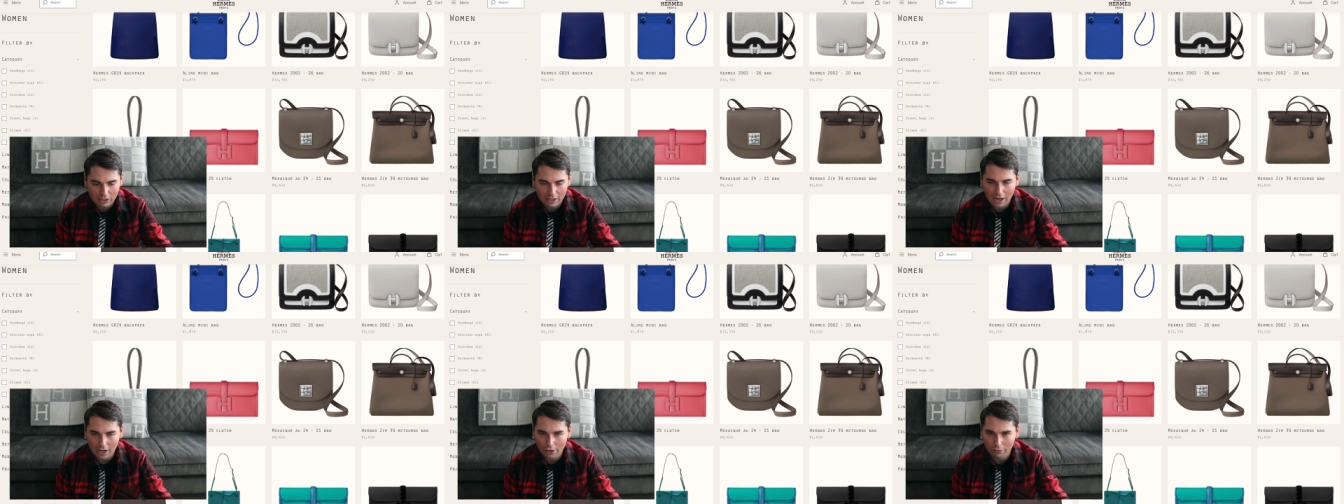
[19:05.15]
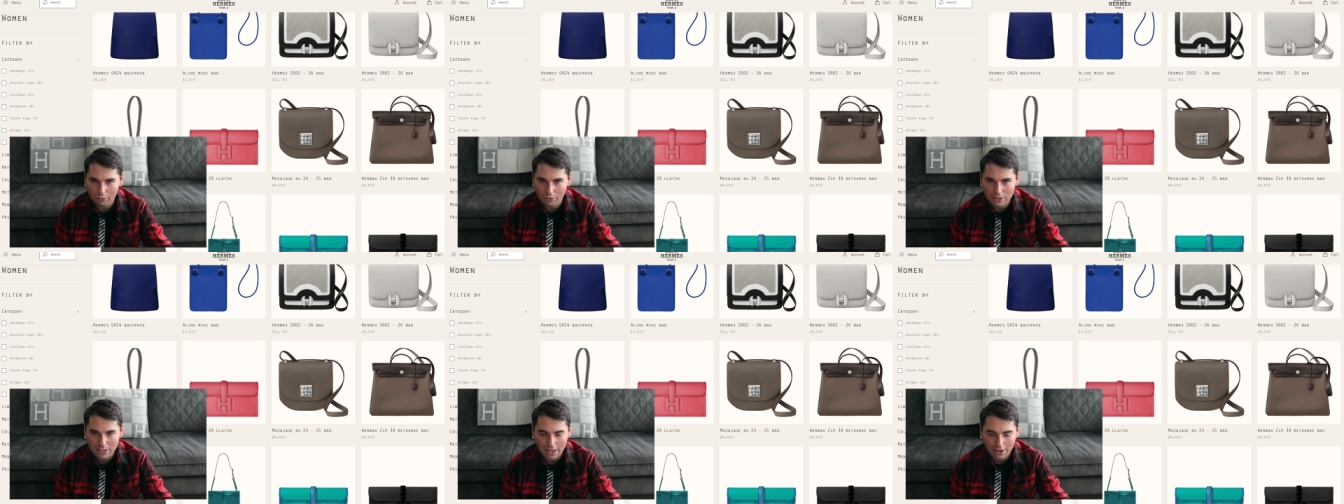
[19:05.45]
It kind of
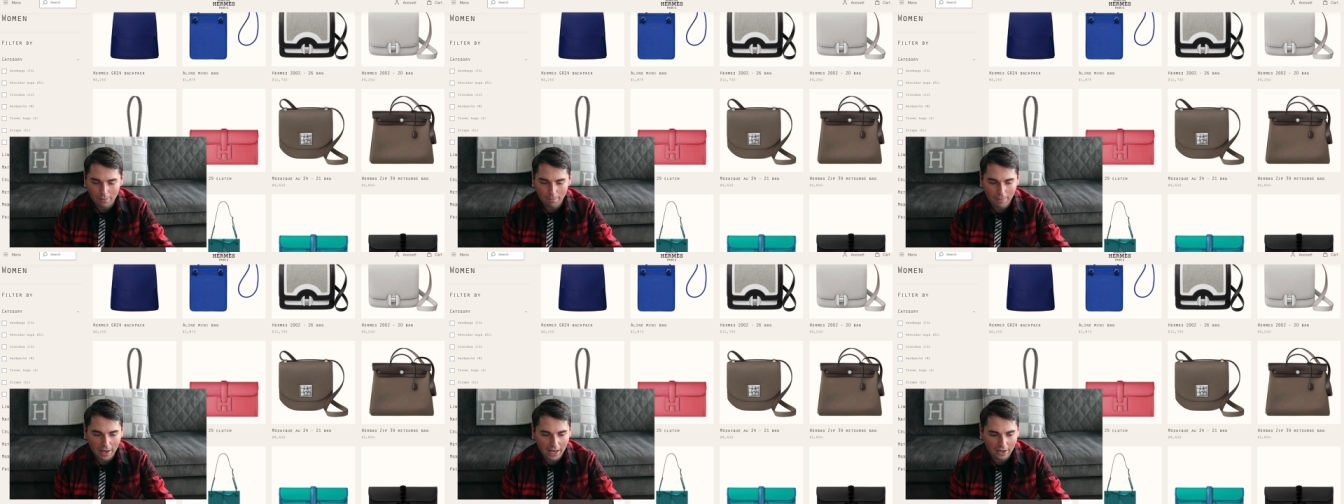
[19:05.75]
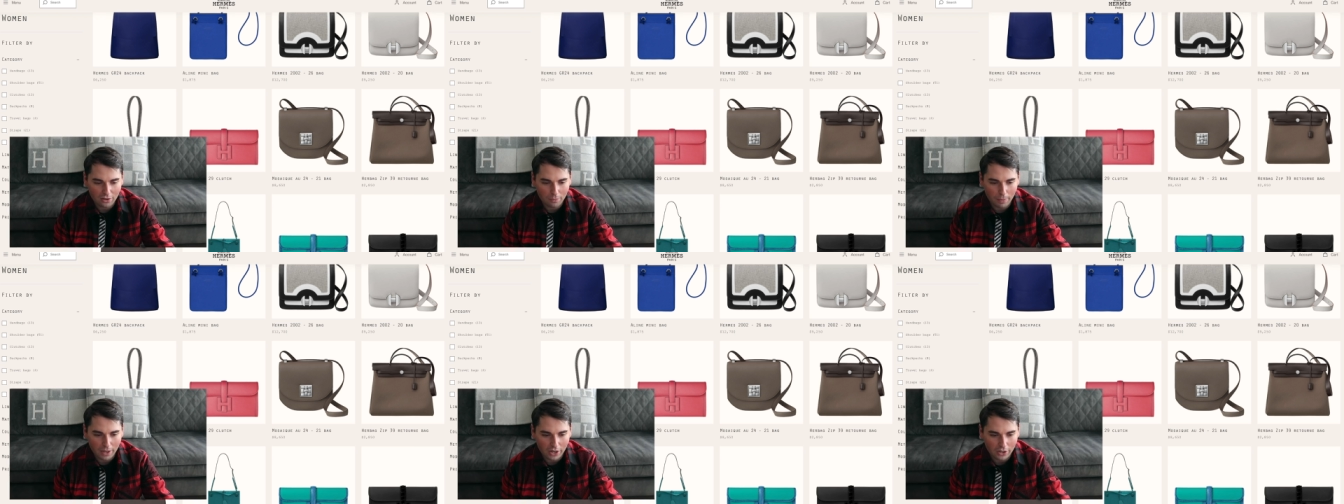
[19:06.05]
looks like a
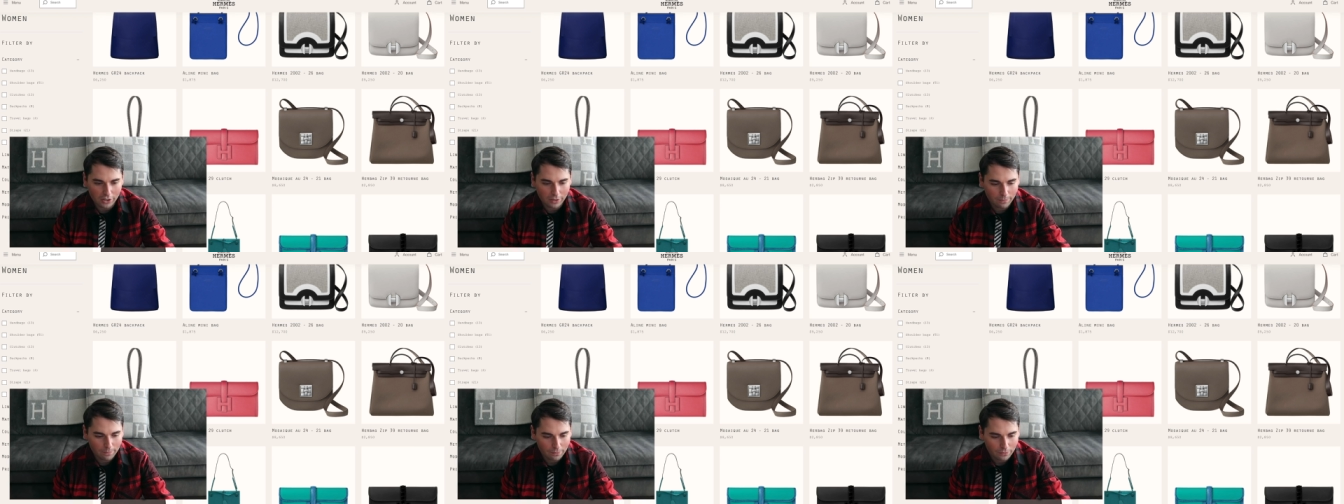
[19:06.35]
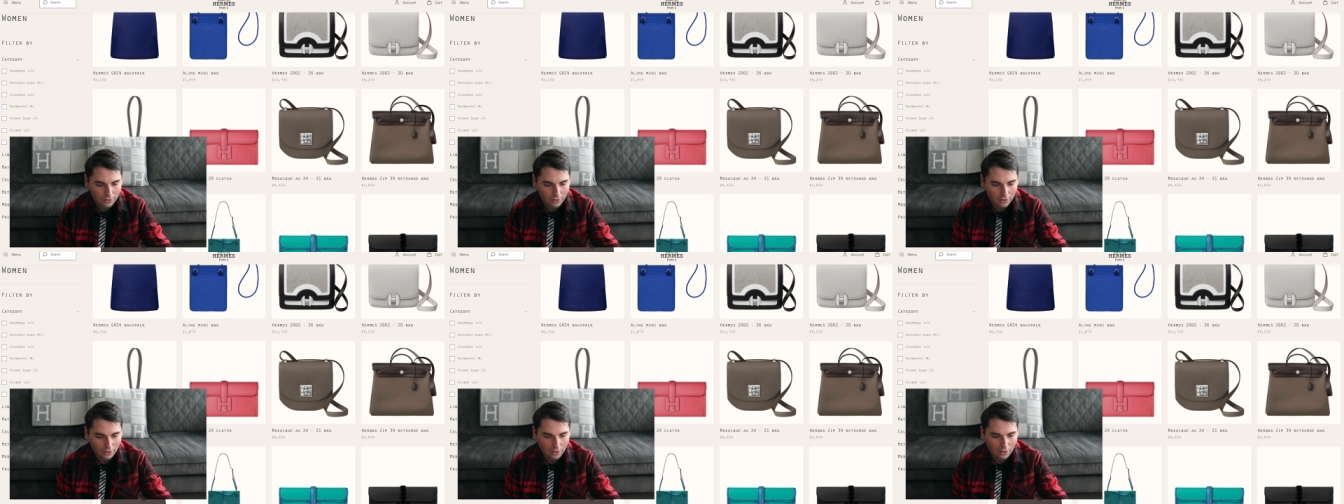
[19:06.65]
panda bear.
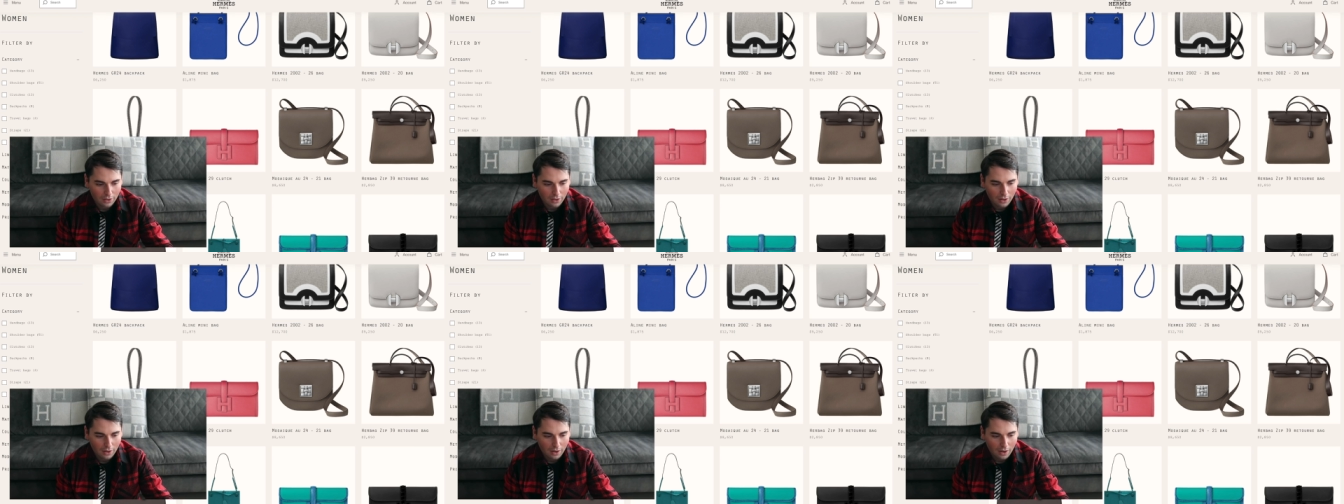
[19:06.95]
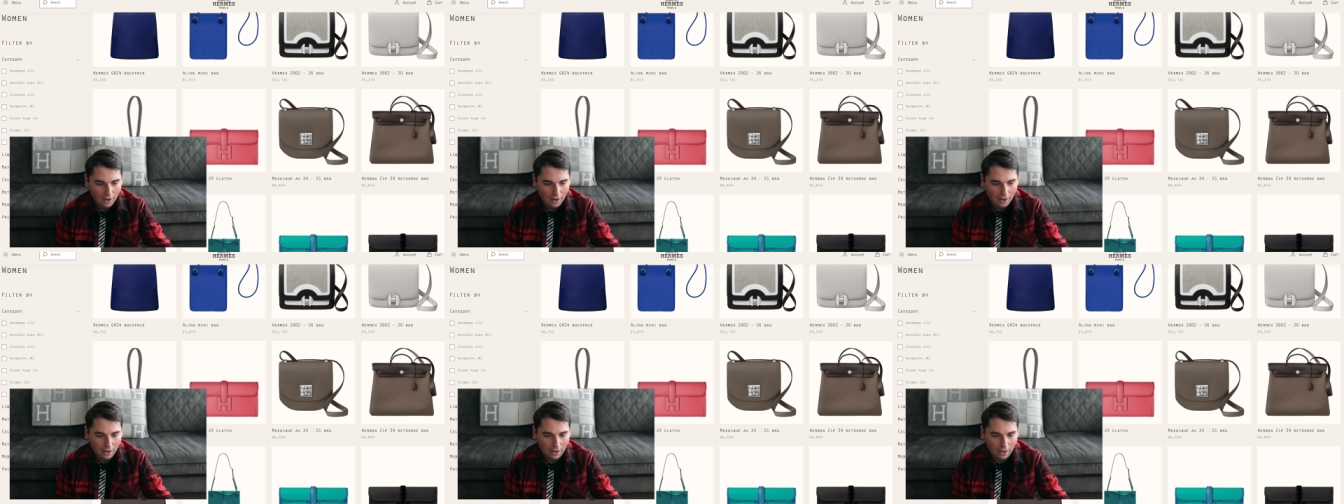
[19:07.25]

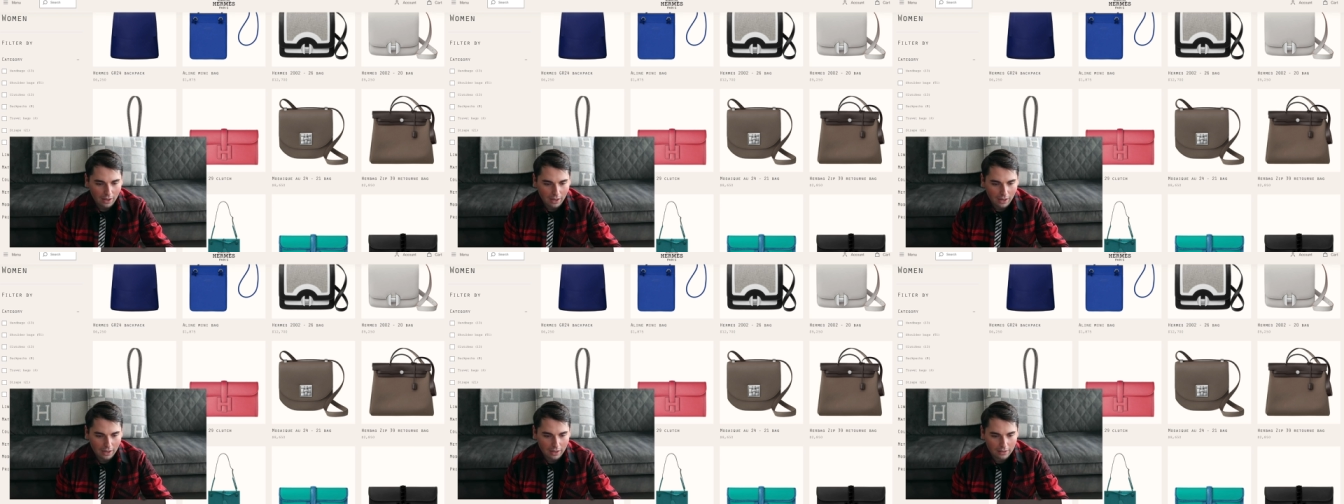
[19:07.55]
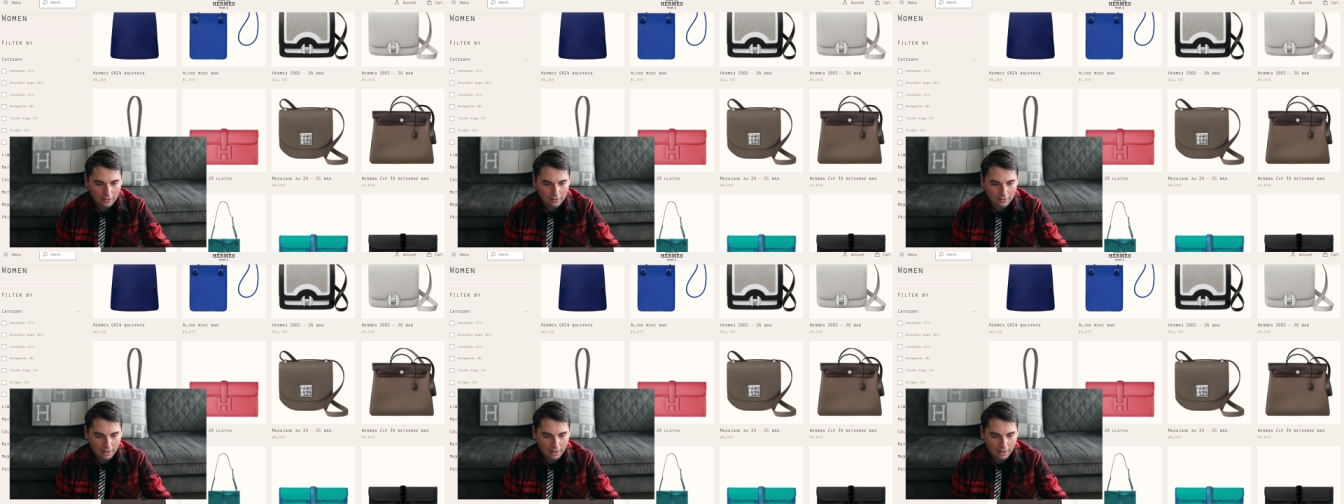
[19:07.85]
And